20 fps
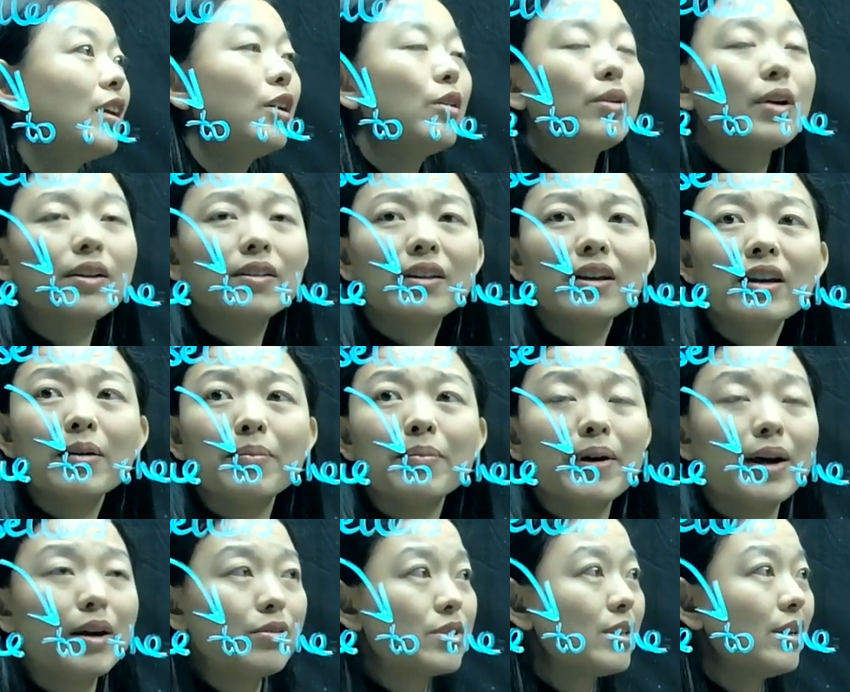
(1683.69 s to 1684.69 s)
you can think
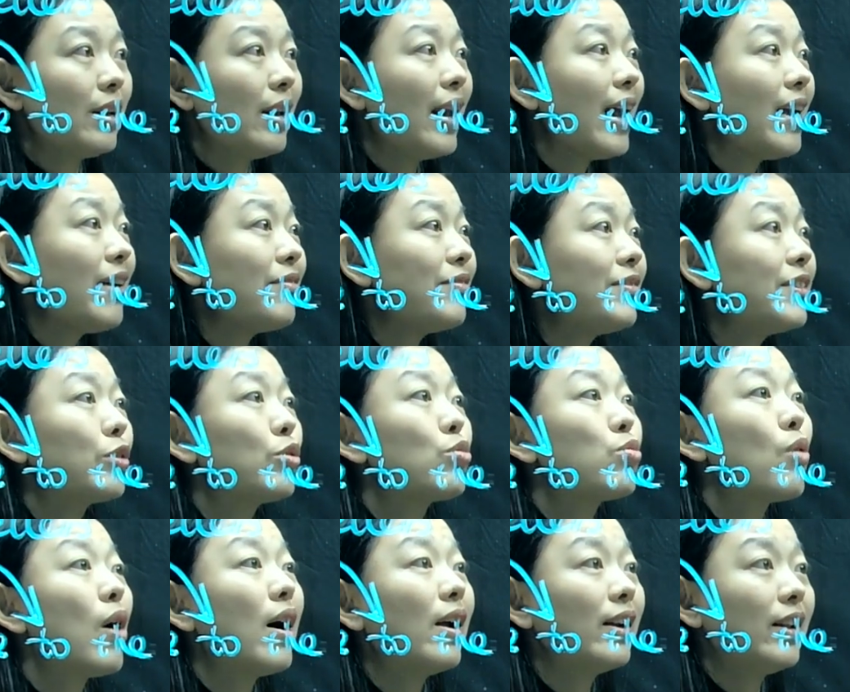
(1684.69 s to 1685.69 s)
about if the
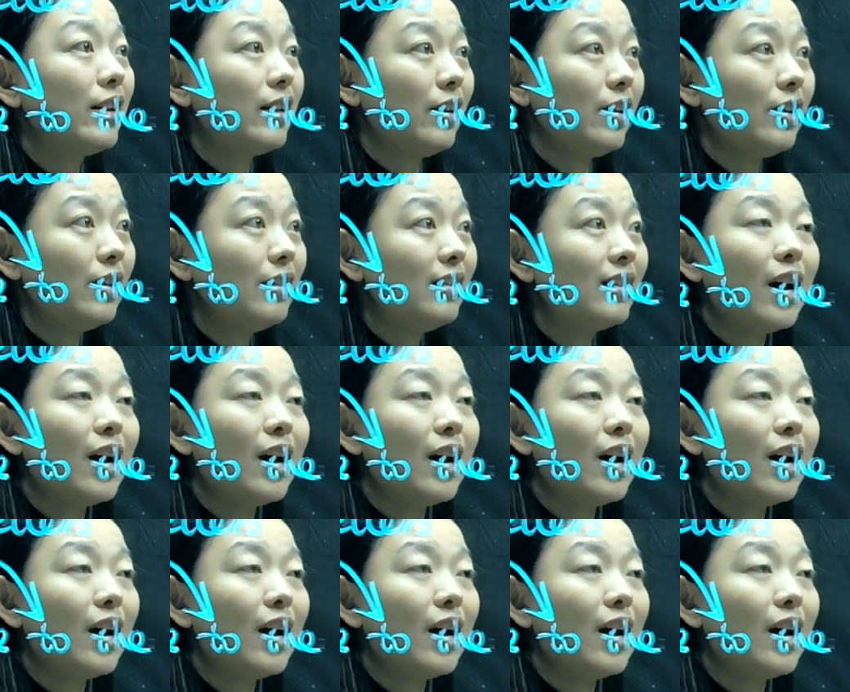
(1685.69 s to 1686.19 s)
quantity